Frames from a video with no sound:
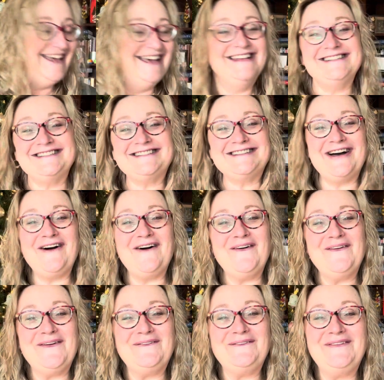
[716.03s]

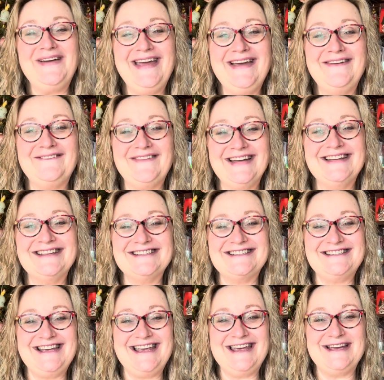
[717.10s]
So we will
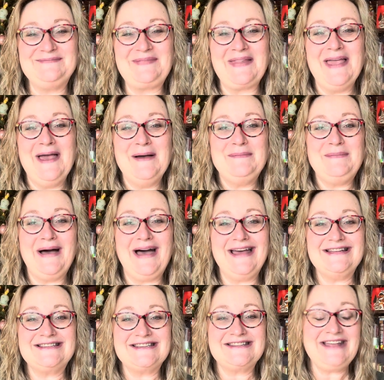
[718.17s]
see.
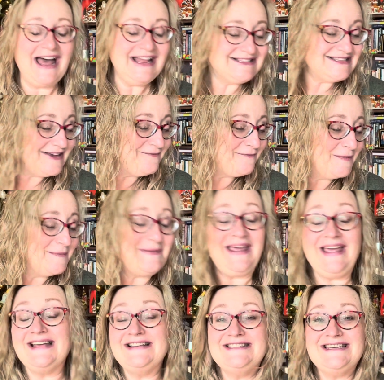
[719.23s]
But that's it for
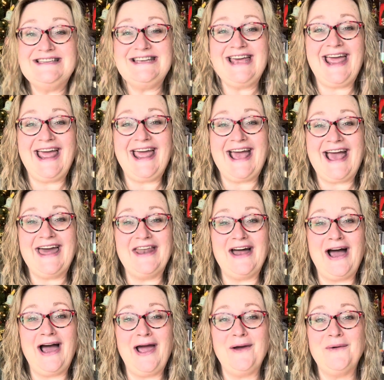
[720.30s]
me today, and
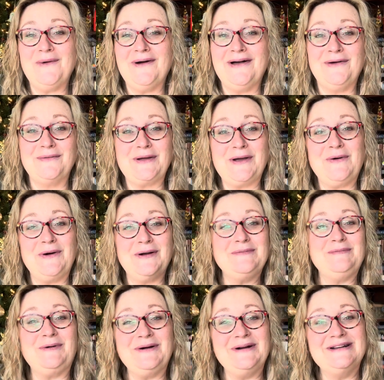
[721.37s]
I will record
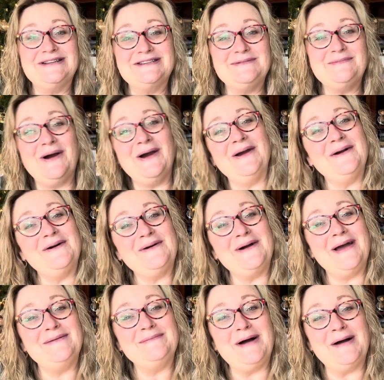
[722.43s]
more tomorrow
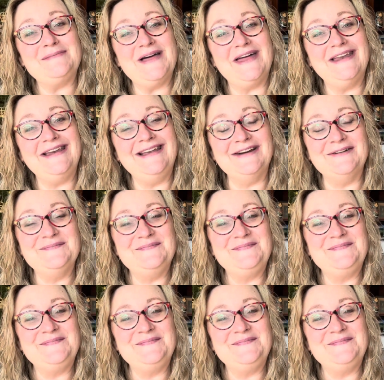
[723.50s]
and pop that in here.